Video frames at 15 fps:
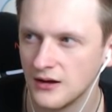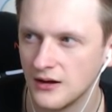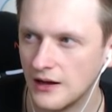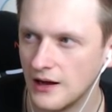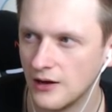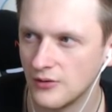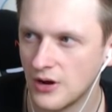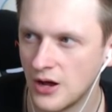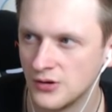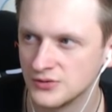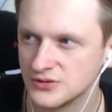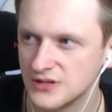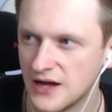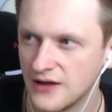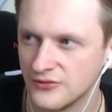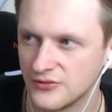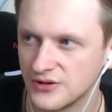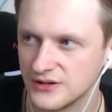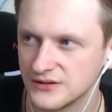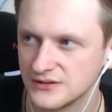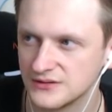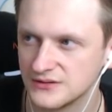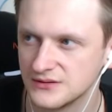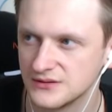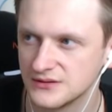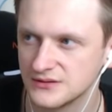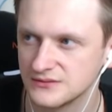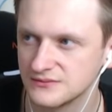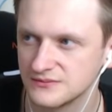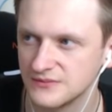around
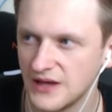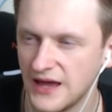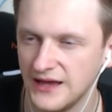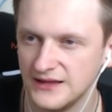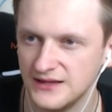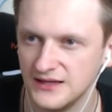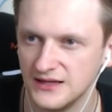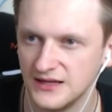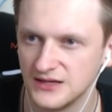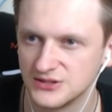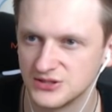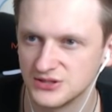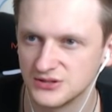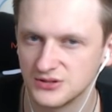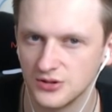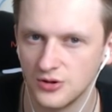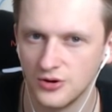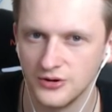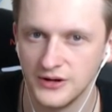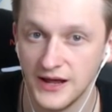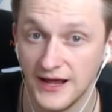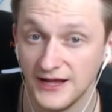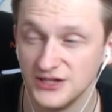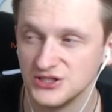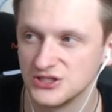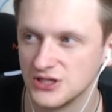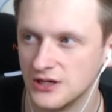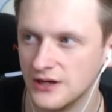180 legend on Asia,